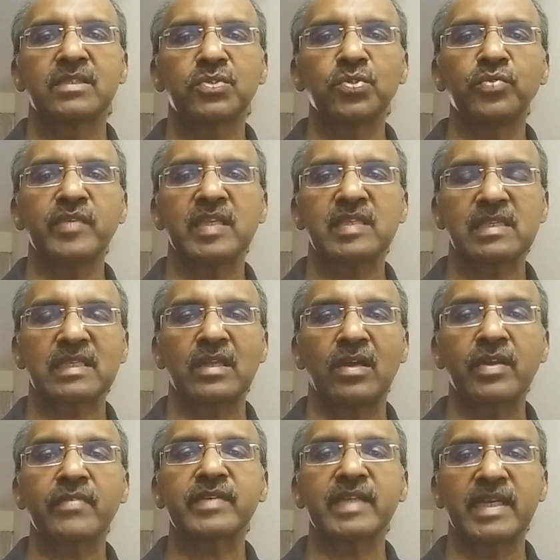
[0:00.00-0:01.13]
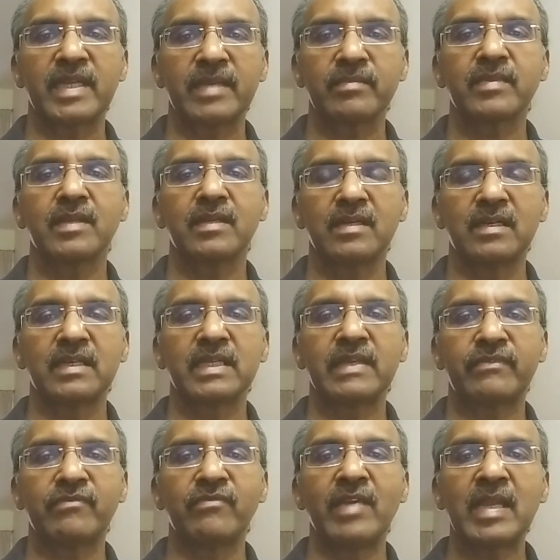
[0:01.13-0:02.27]
2 weeks is a lot of time.
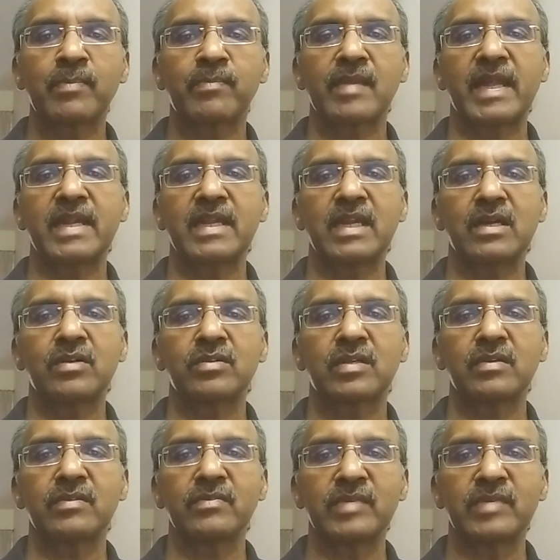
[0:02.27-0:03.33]
If well planned out